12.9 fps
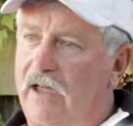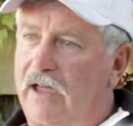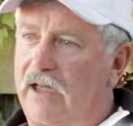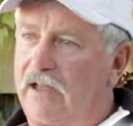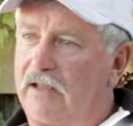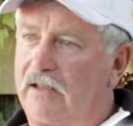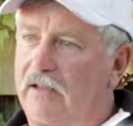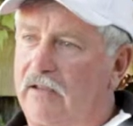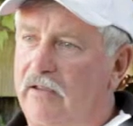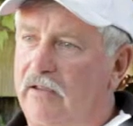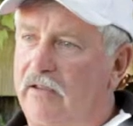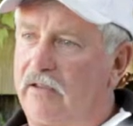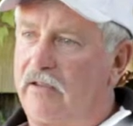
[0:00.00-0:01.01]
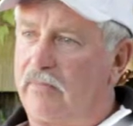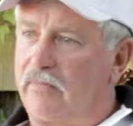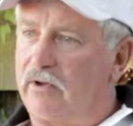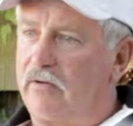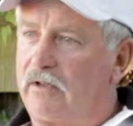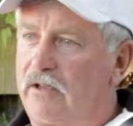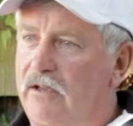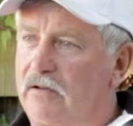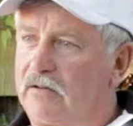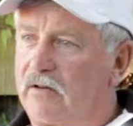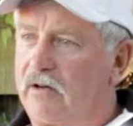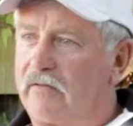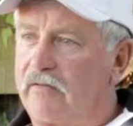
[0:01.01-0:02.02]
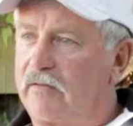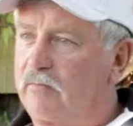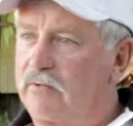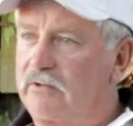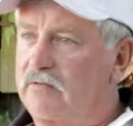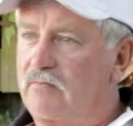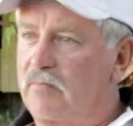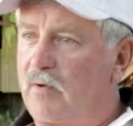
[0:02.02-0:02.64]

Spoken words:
and the beauty side of it was